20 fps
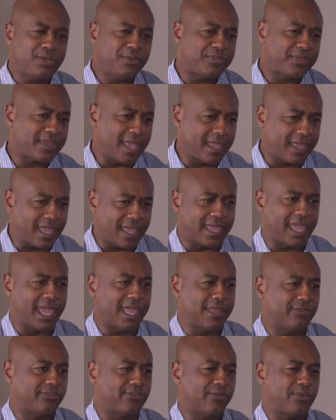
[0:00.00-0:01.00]
the
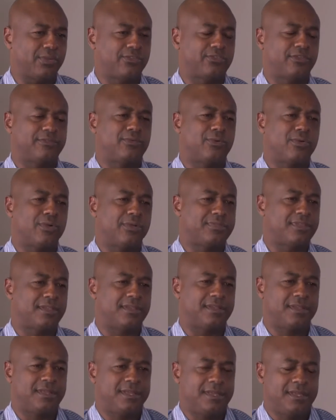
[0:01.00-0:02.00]
KKK and so on and so
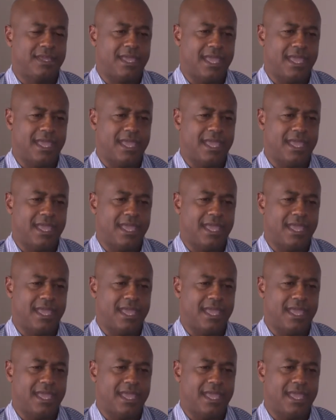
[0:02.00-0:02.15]
forth, and